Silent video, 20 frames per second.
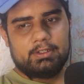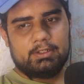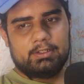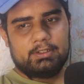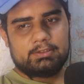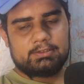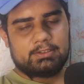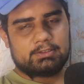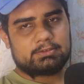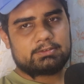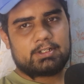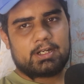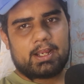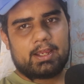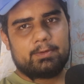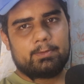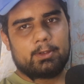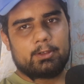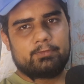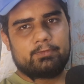subscribe
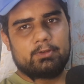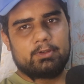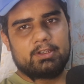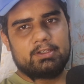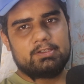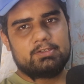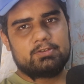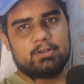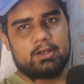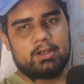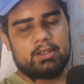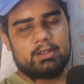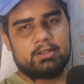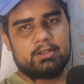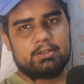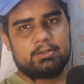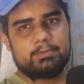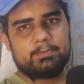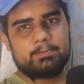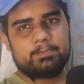if you enjoy
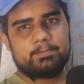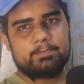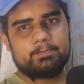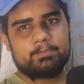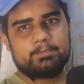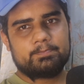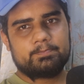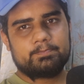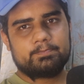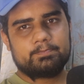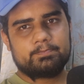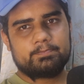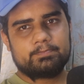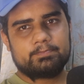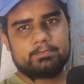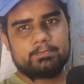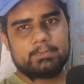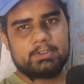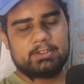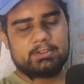
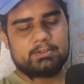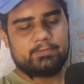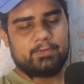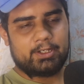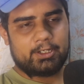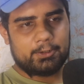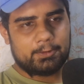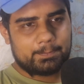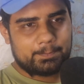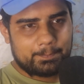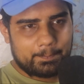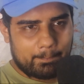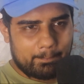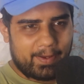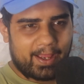this video bye